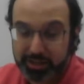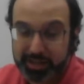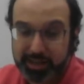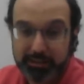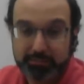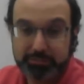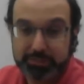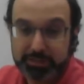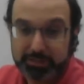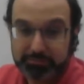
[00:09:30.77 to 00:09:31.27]

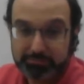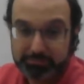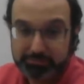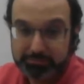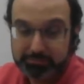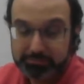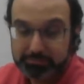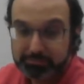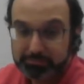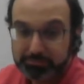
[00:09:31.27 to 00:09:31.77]
counting
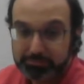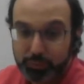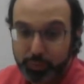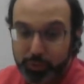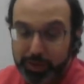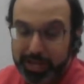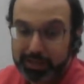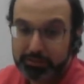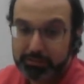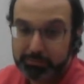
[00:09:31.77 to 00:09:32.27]

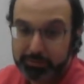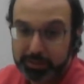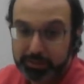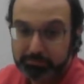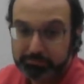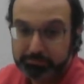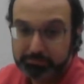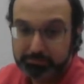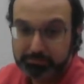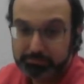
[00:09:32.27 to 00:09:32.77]
randomly
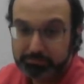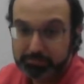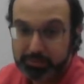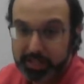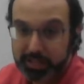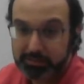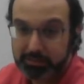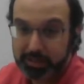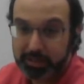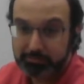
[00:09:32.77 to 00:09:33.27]

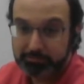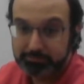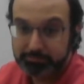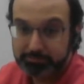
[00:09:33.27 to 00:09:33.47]
like that?